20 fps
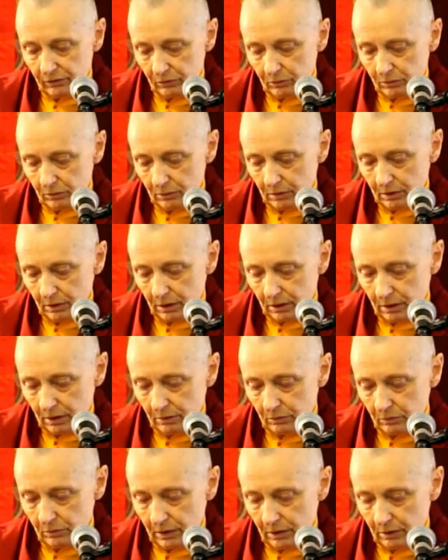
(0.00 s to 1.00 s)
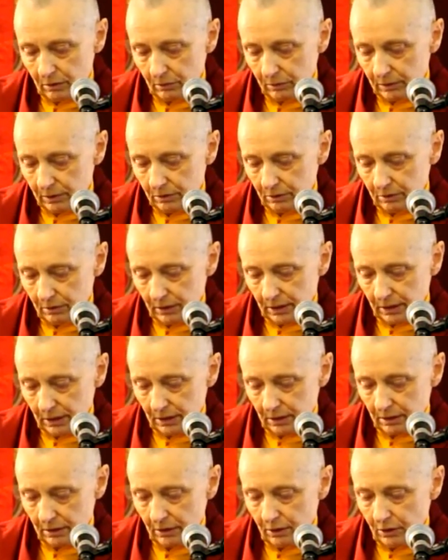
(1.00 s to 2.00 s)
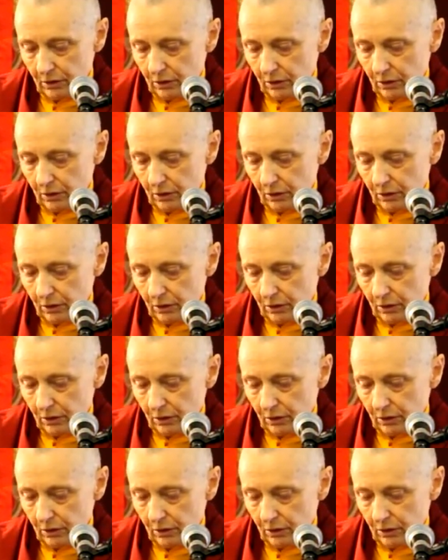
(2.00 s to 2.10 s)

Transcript: So how are we doing here?